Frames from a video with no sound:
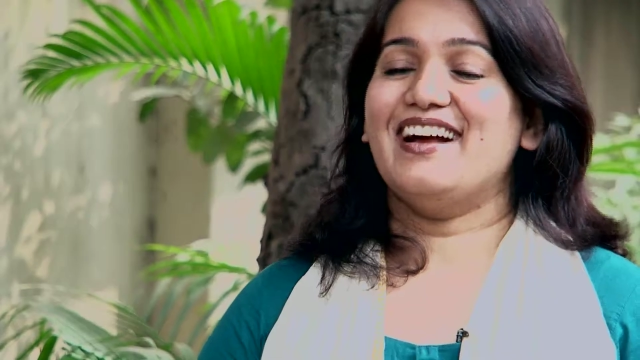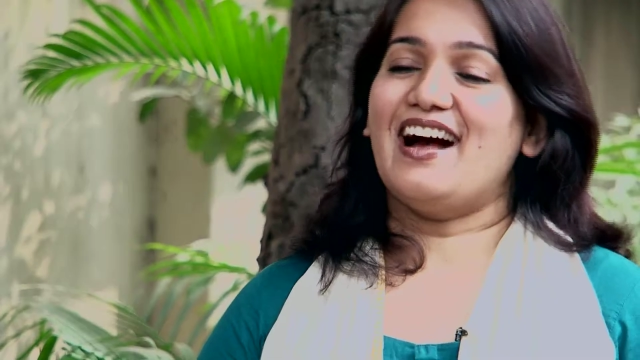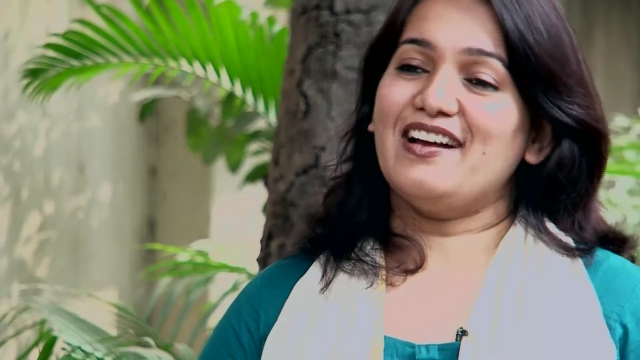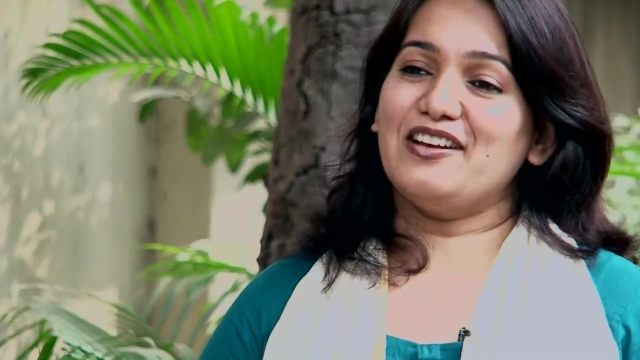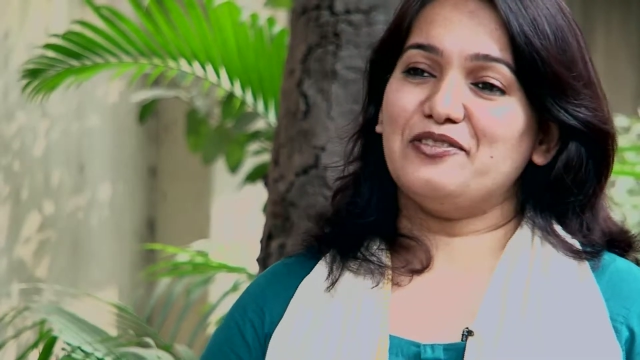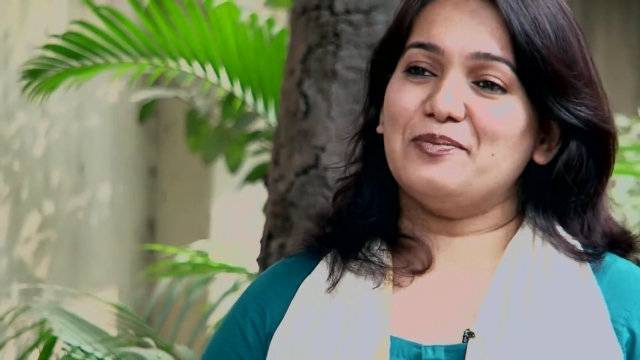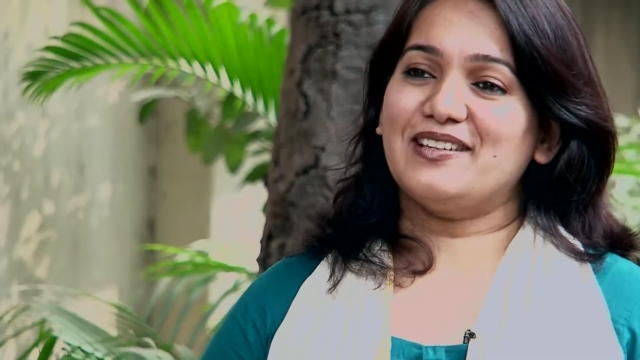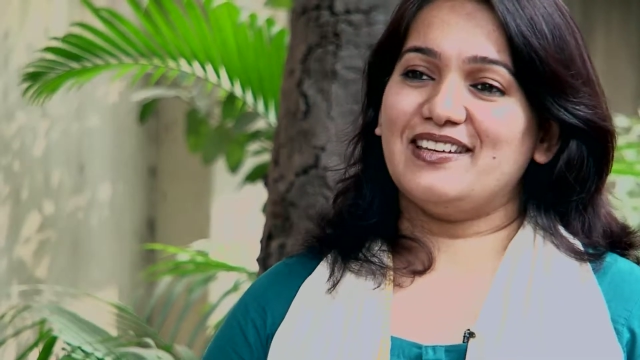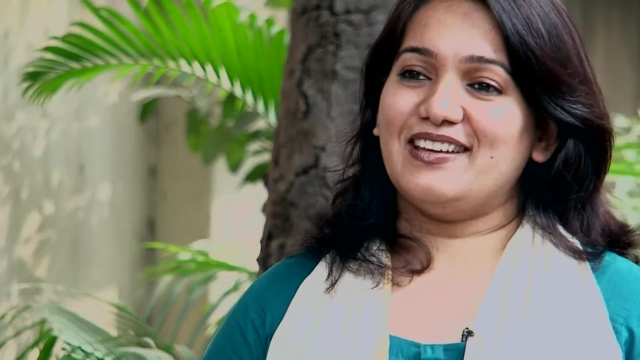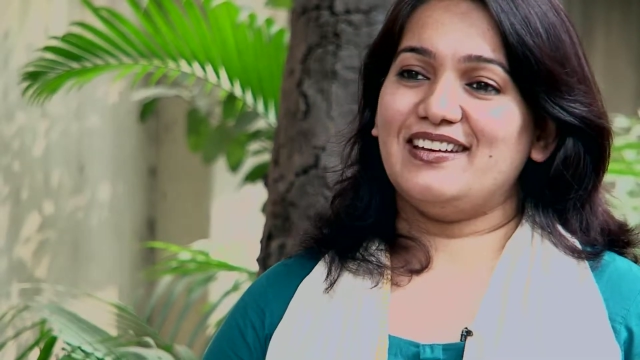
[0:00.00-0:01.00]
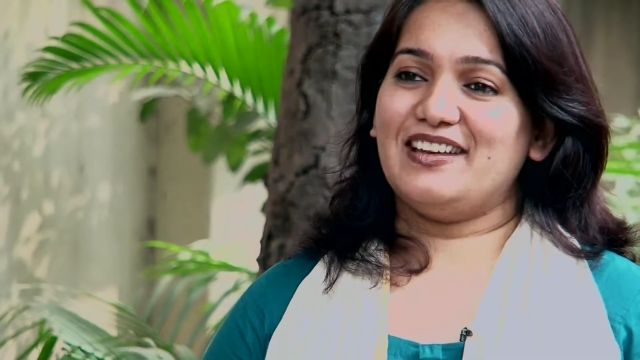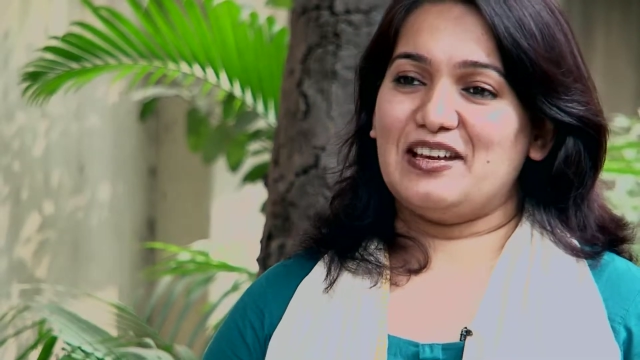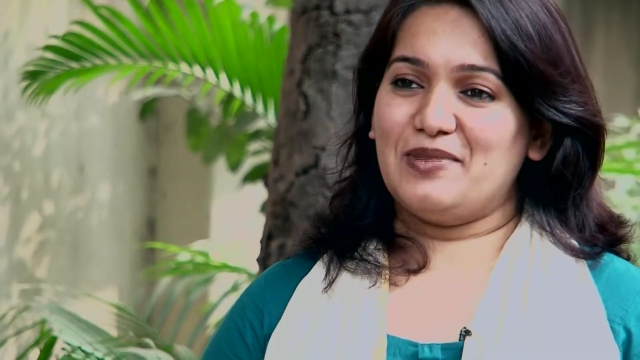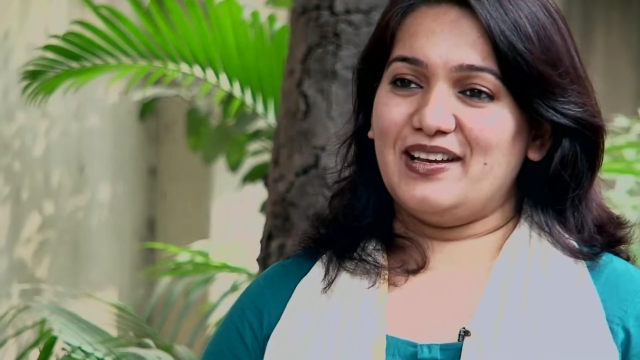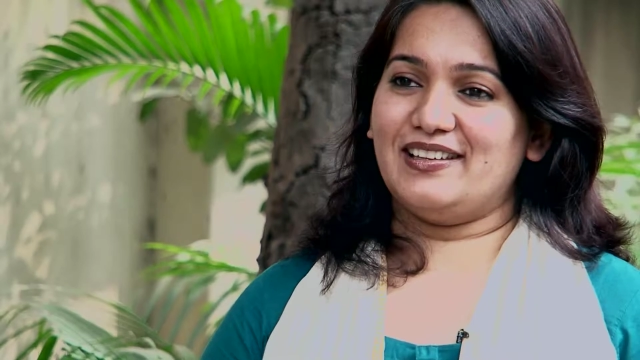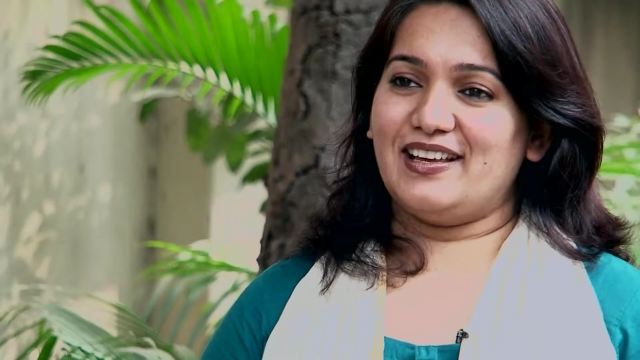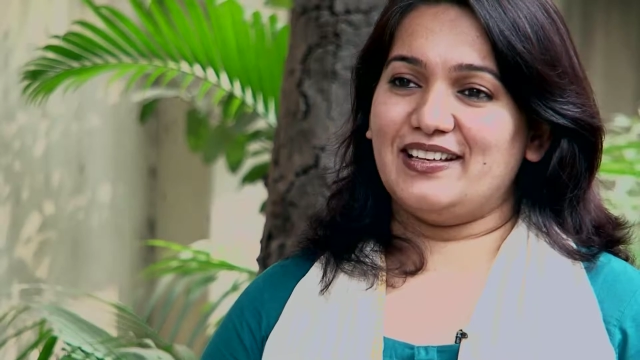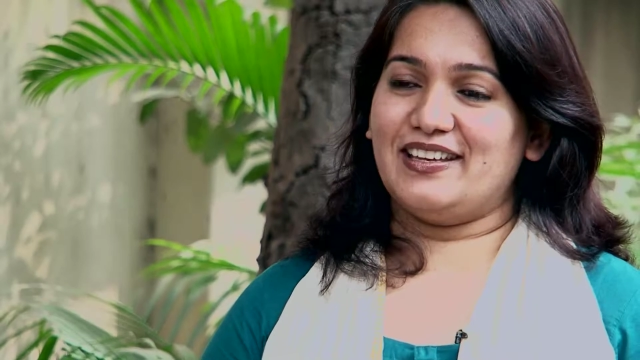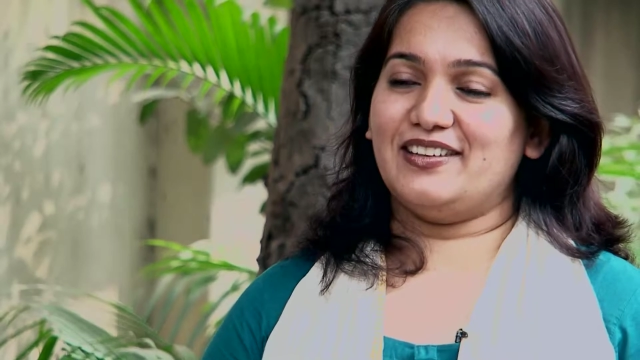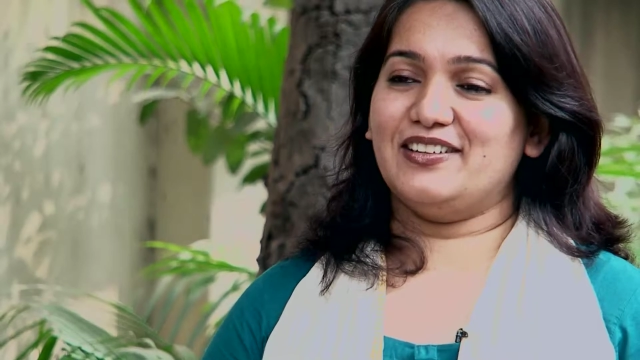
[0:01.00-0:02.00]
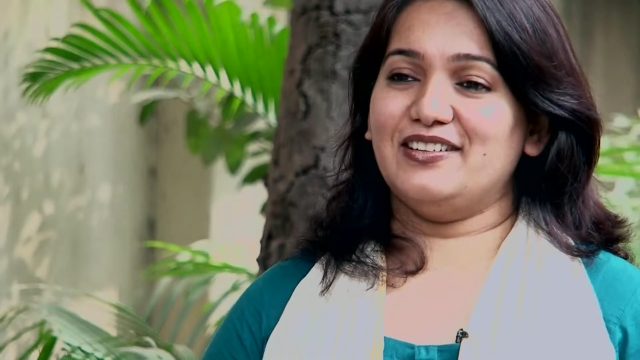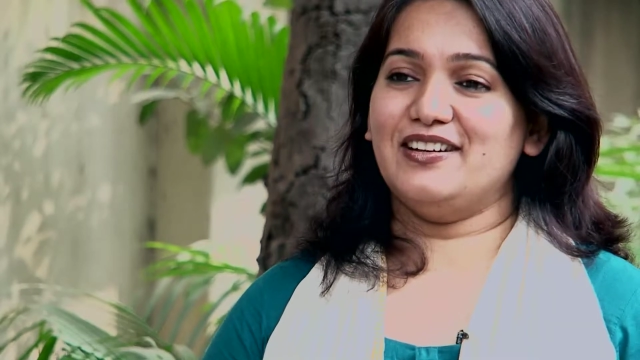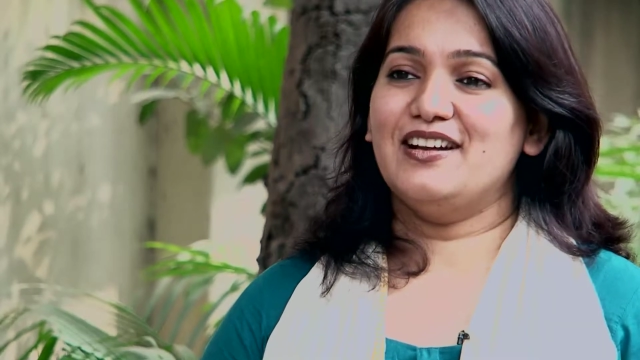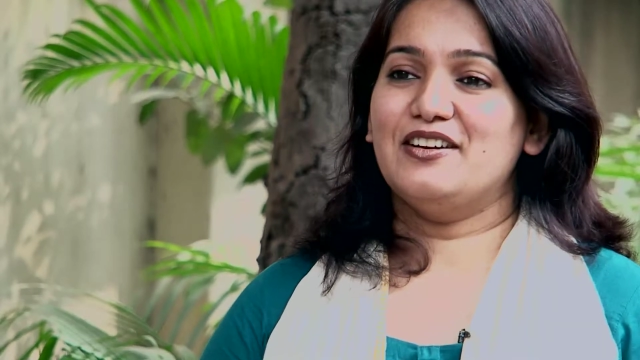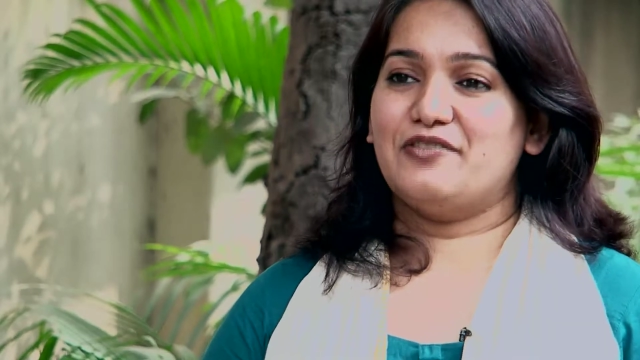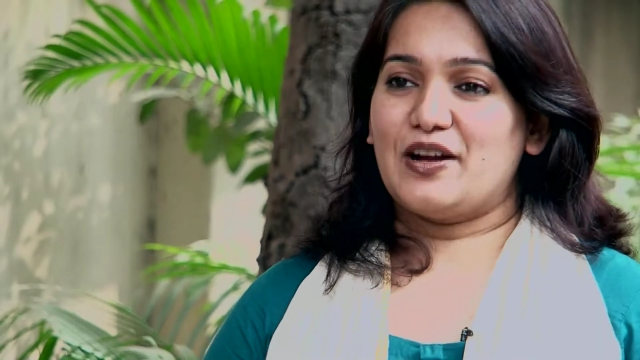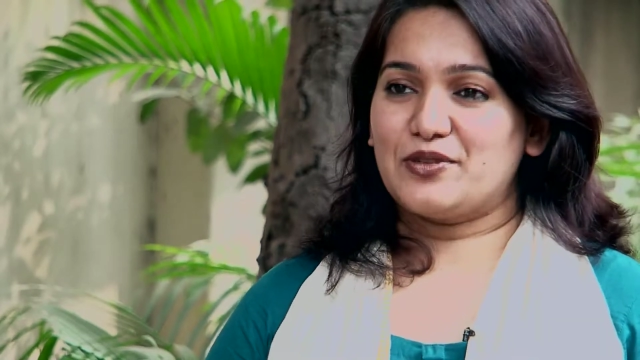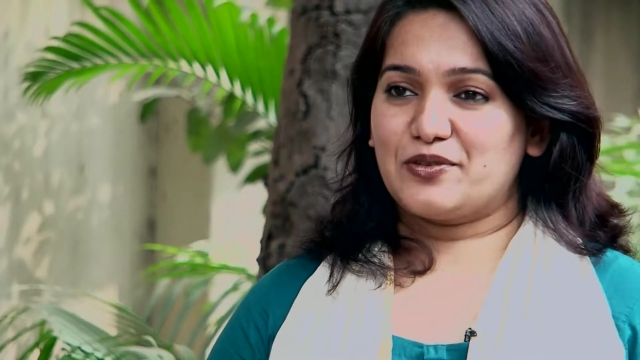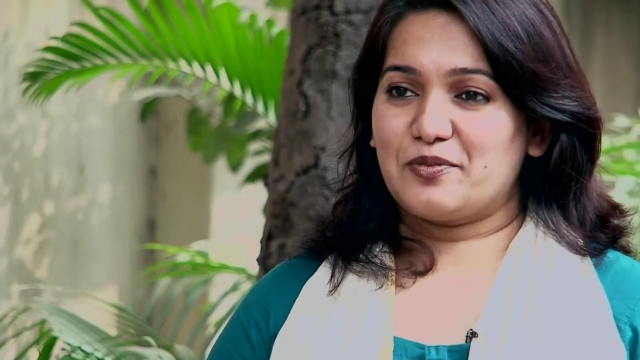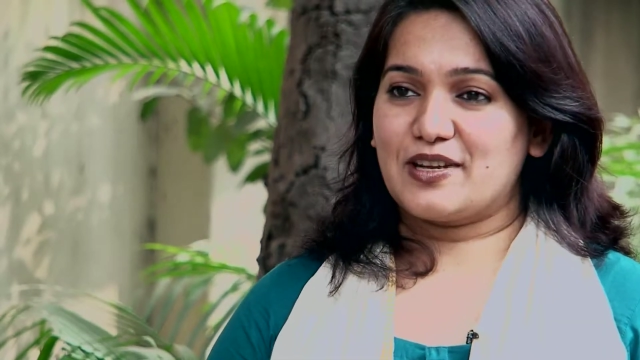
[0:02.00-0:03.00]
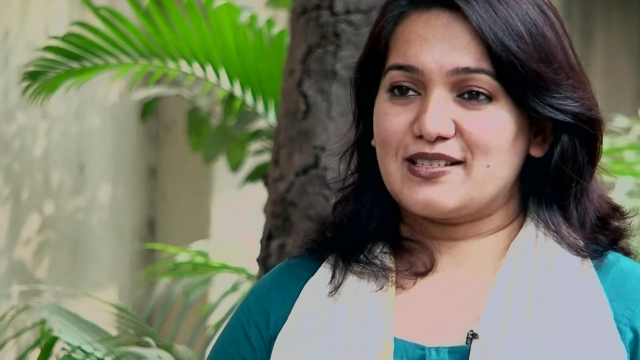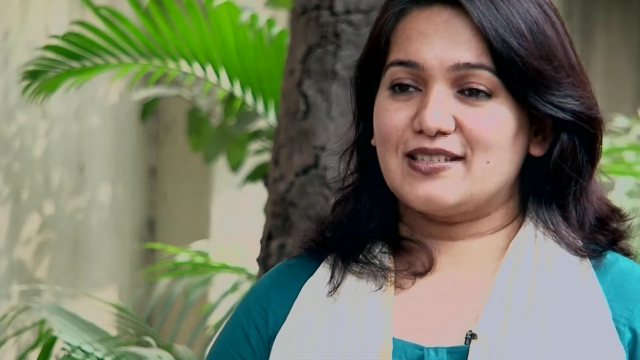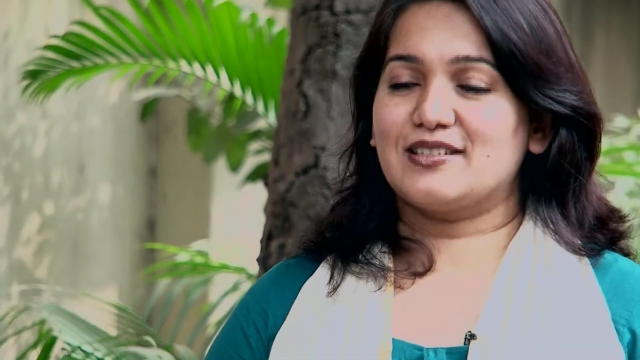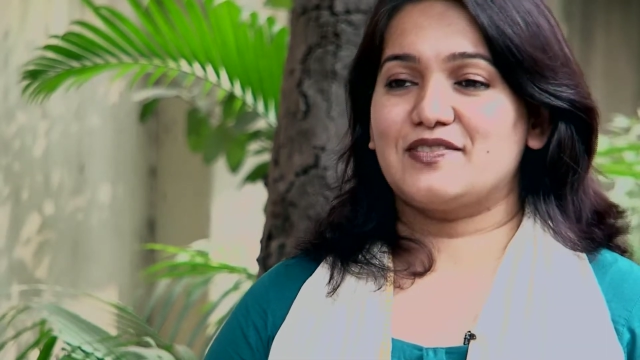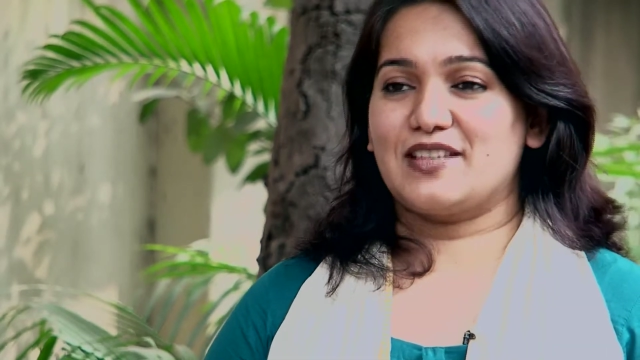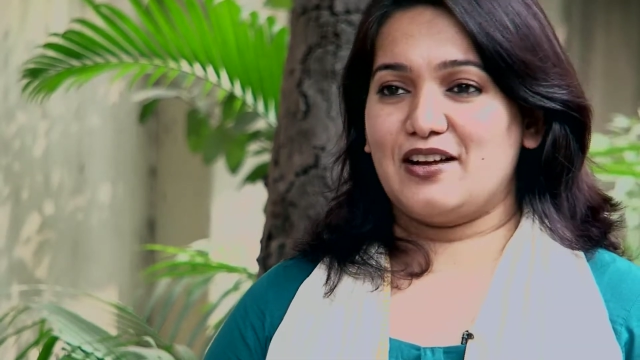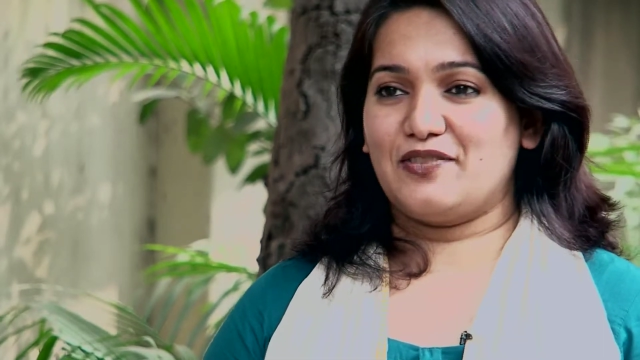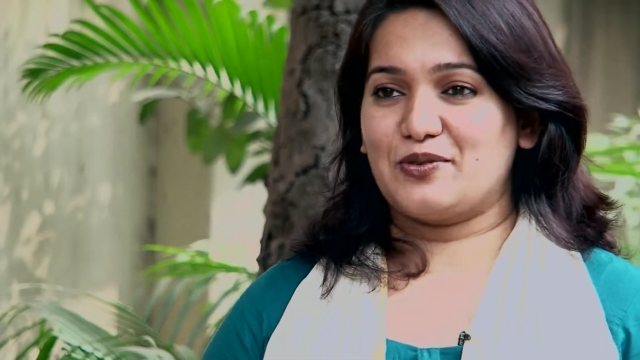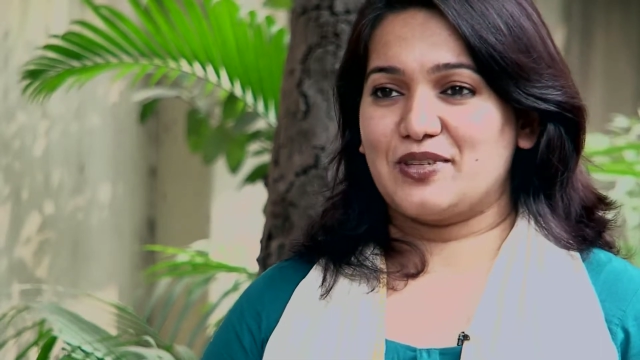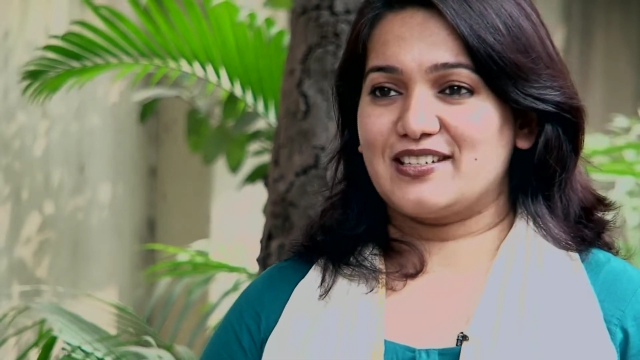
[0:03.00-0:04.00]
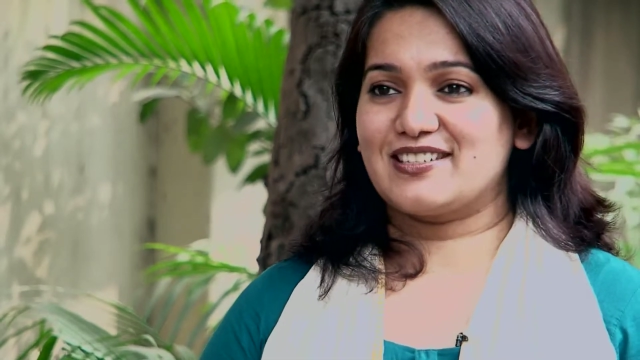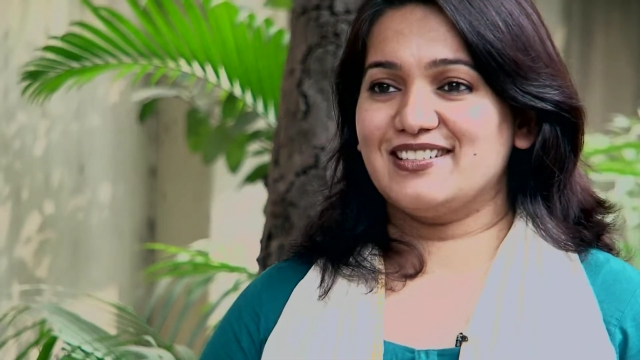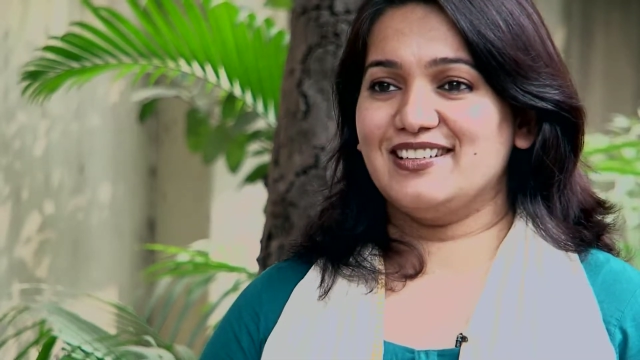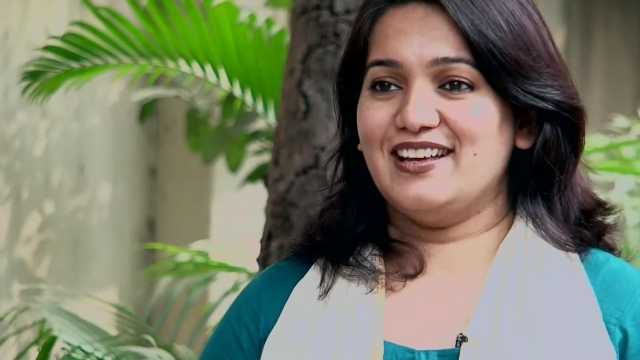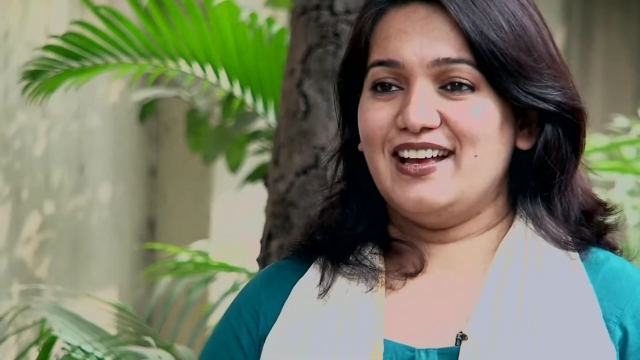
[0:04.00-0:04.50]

Hi everybody, Hema Hilal here, founder and president of Sneha Foundation.